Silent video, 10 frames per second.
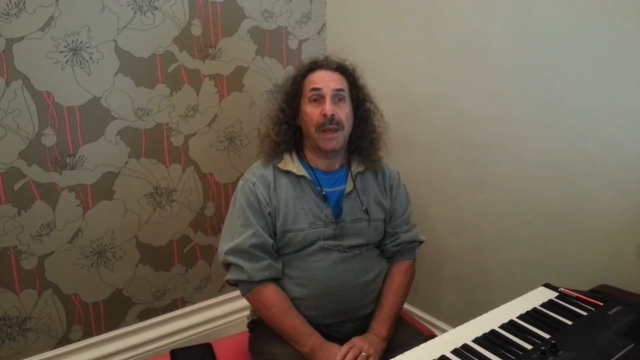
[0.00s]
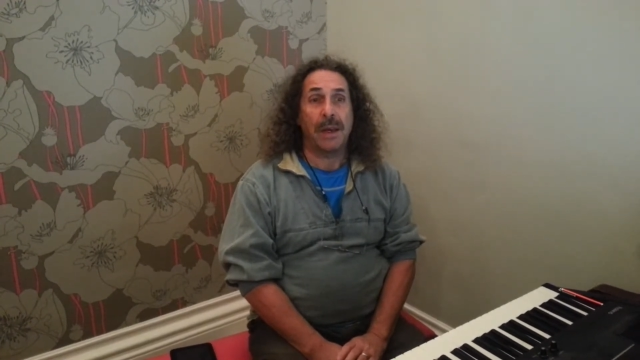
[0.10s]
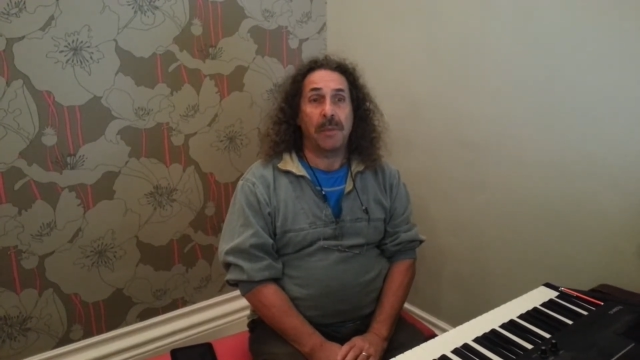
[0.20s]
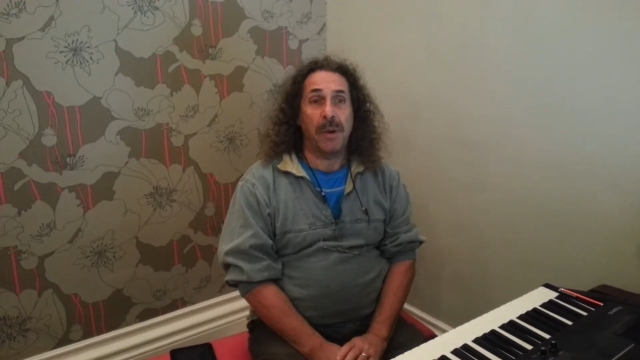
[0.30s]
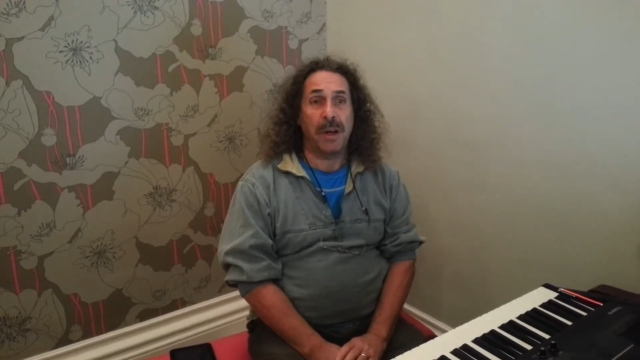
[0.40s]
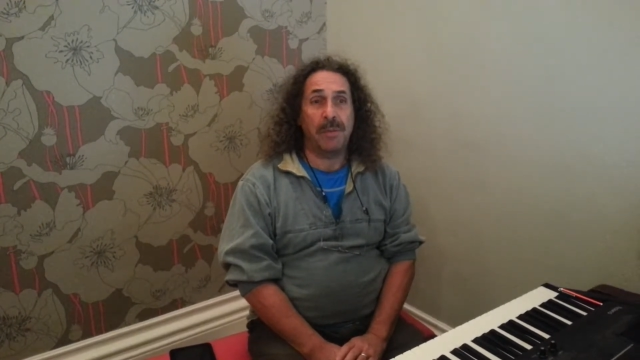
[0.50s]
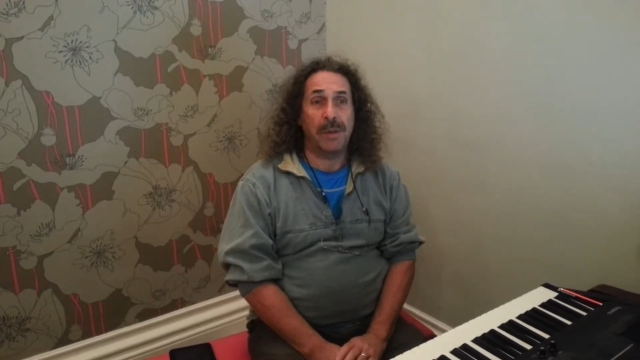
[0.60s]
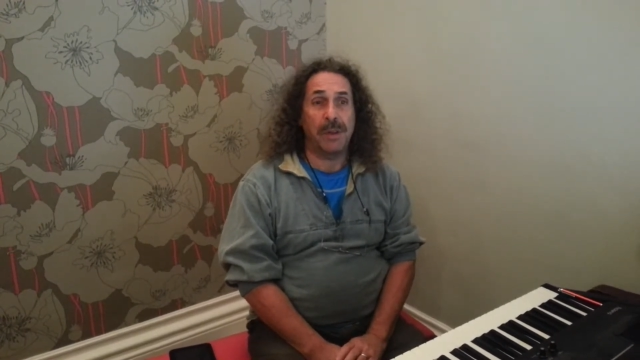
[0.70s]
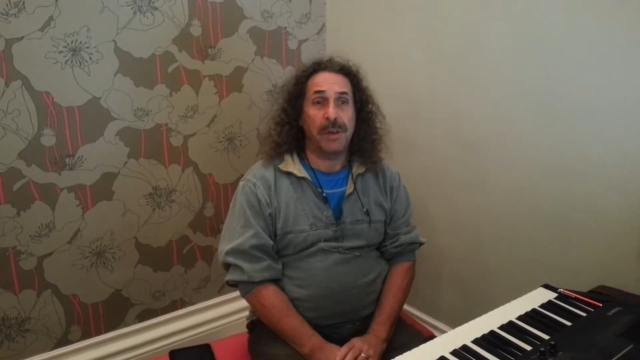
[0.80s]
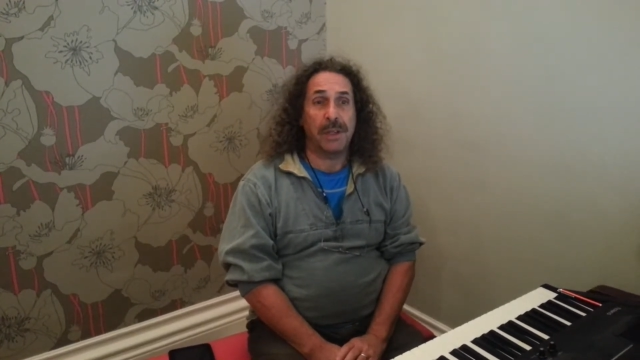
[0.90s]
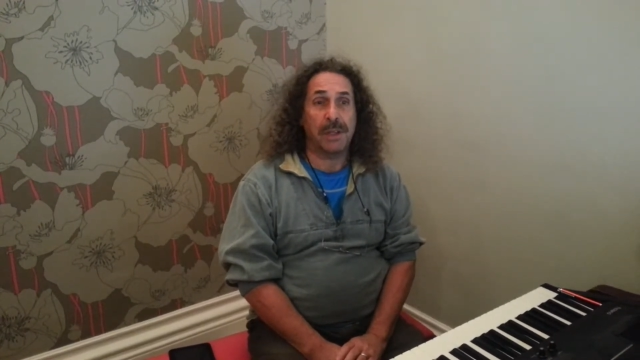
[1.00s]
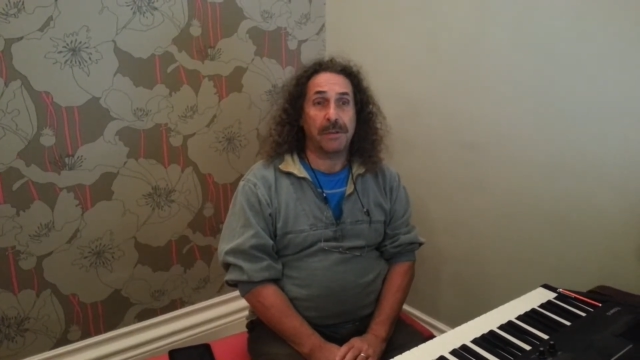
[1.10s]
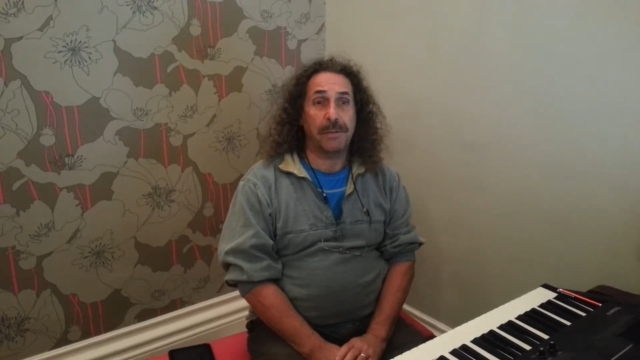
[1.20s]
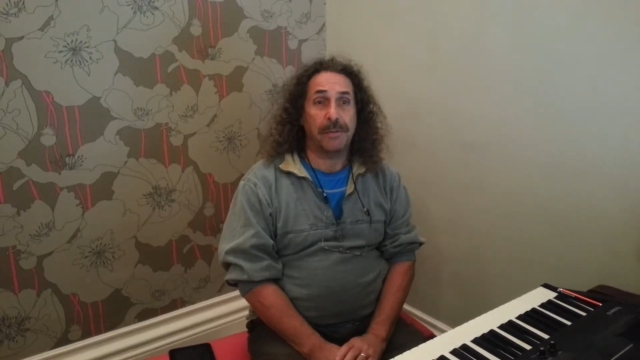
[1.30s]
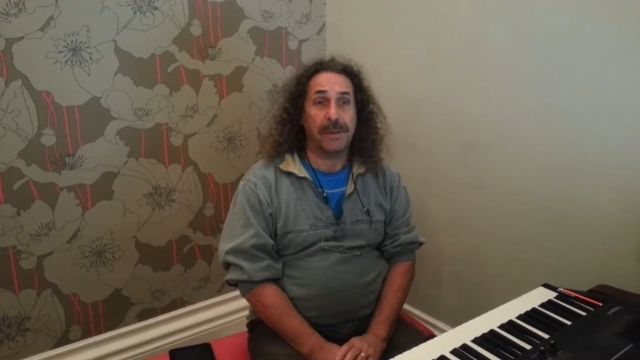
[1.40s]
Combined with the use
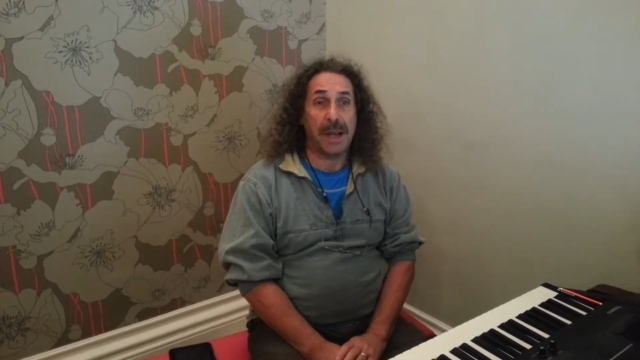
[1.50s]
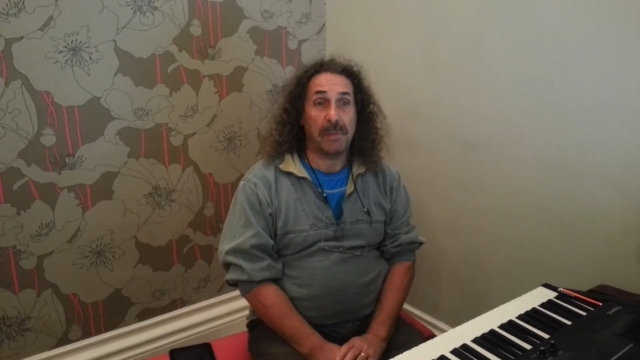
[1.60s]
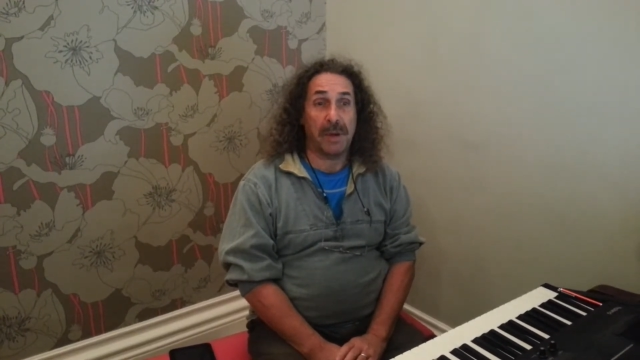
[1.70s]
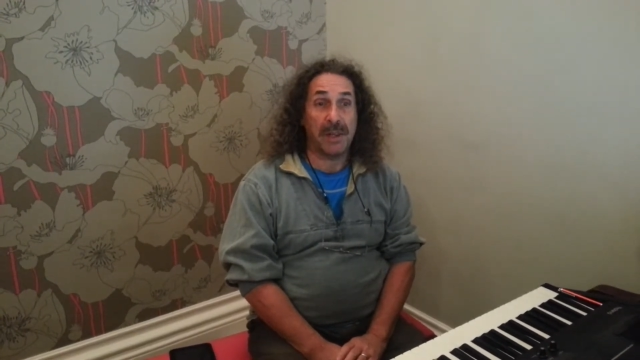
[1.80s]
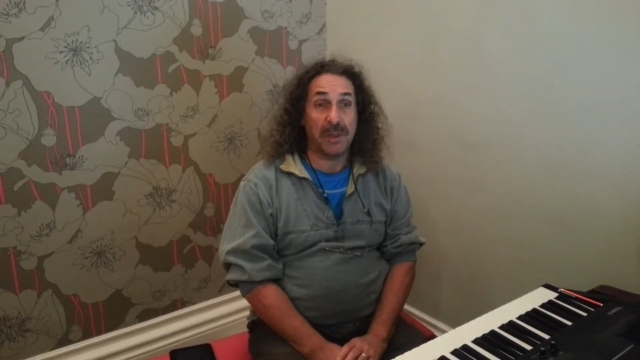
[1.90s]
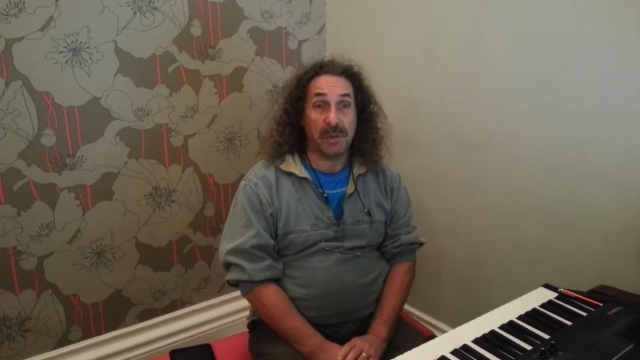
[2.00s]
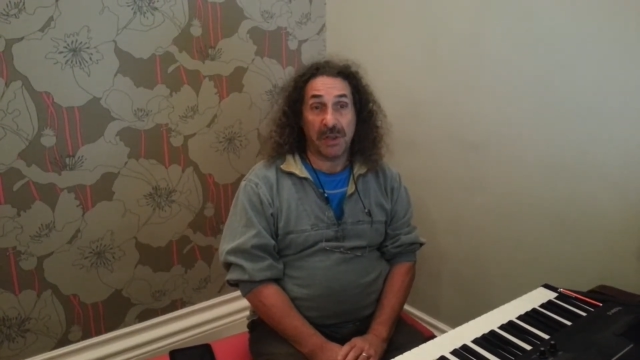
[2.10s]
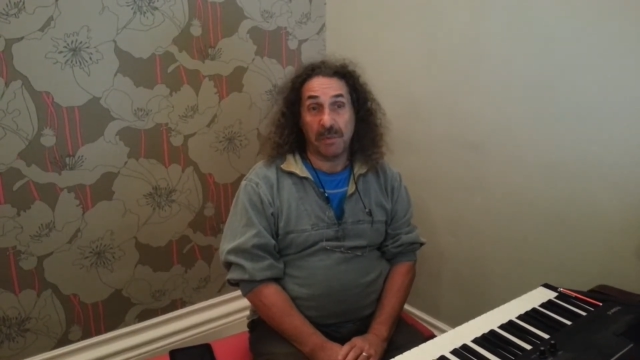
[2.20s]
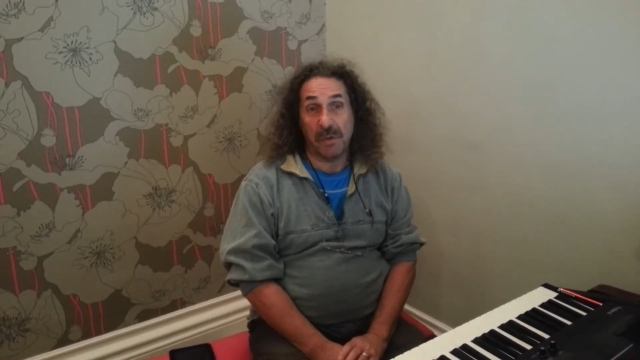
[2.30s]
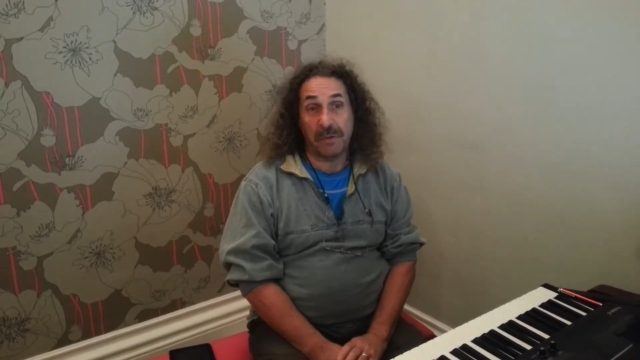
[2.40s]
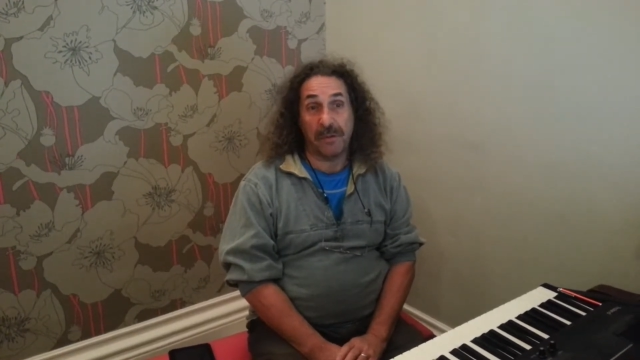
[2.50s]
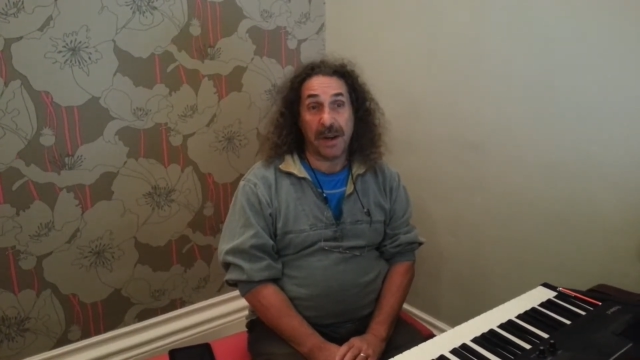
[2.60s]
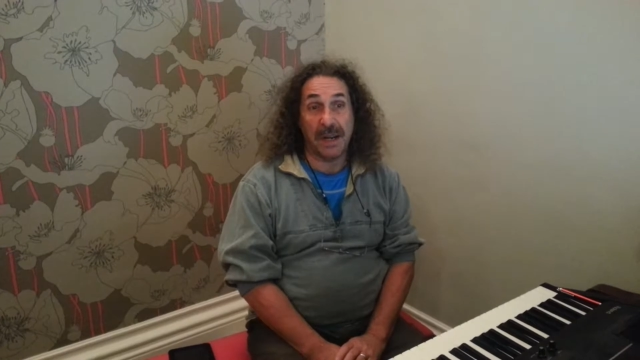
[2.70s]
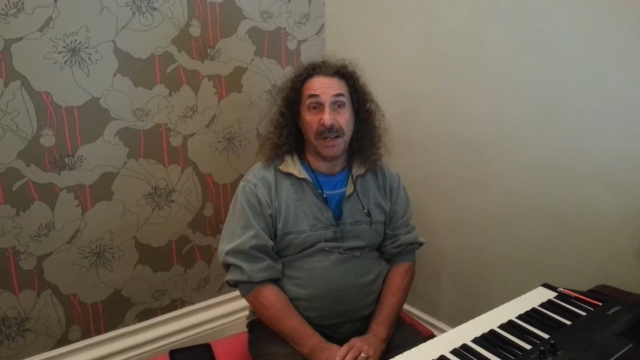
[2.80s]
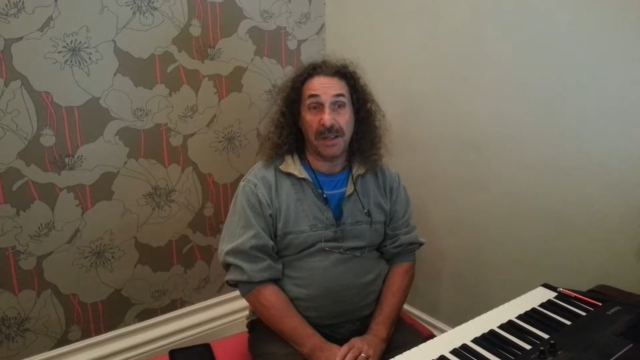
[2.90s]
of tablets, which are more
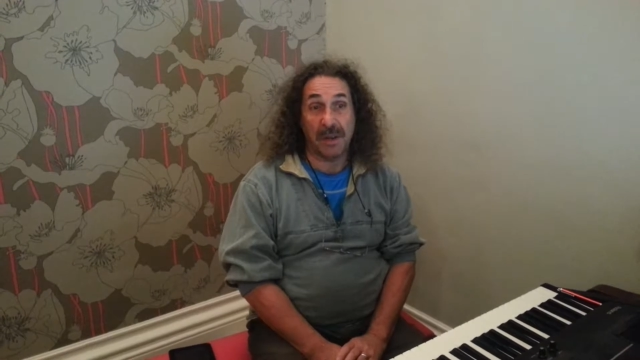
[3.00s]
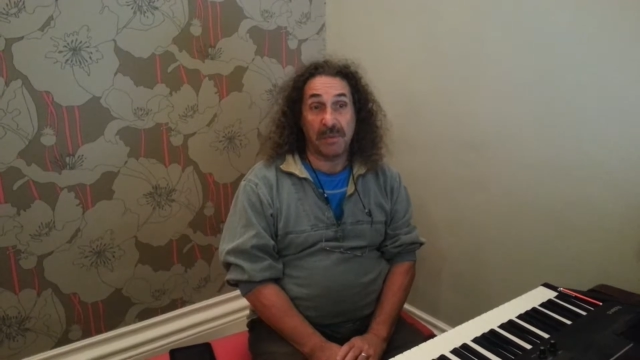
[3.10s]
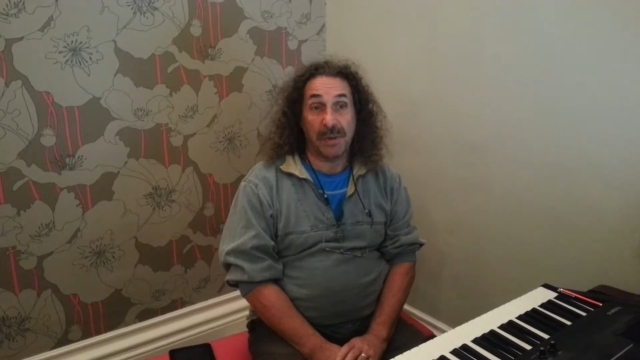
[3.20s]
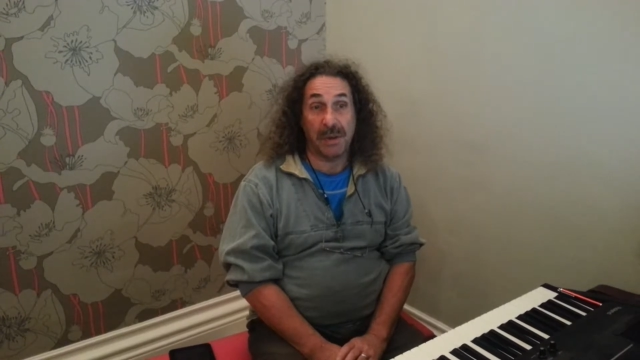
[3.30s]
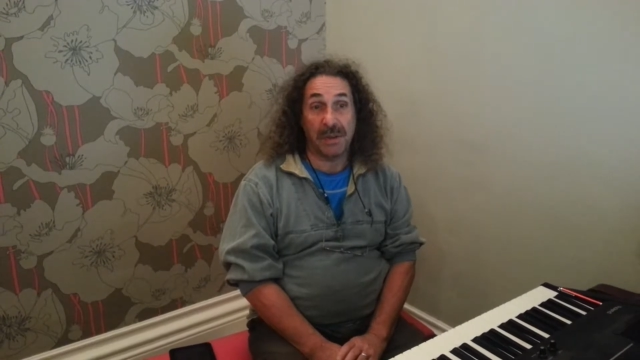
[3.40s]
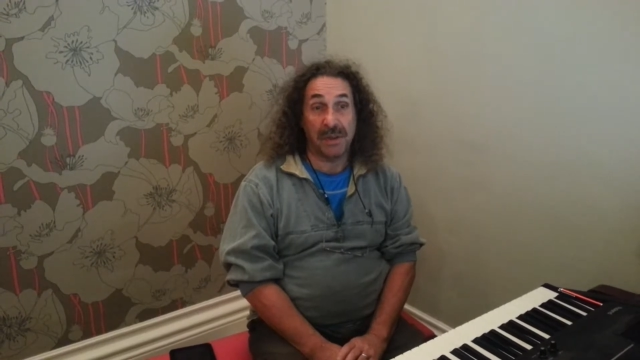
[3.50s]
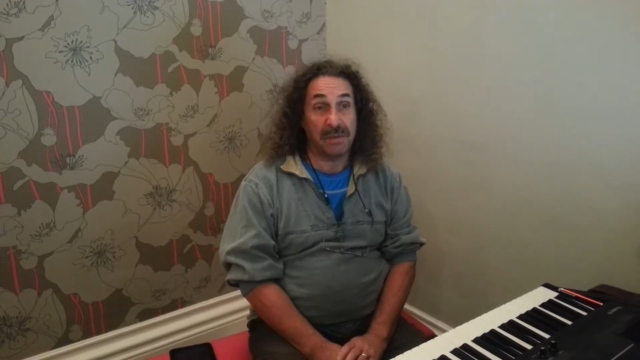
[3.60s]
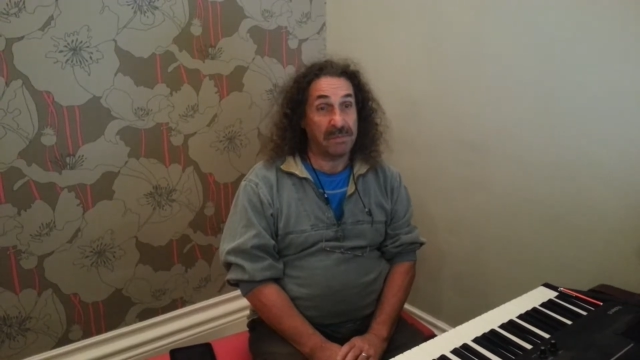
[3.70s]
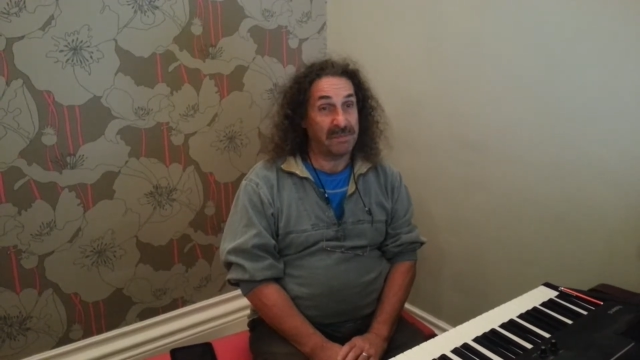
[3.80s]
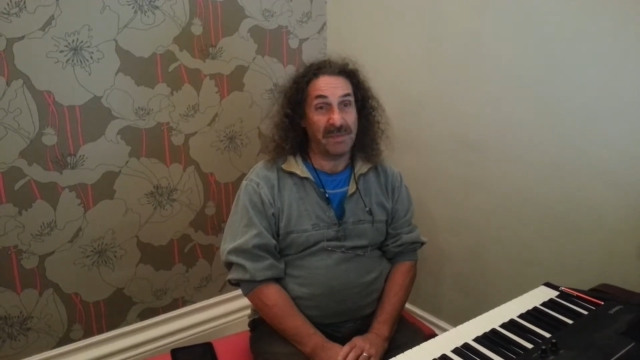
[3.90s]
friendly than computers,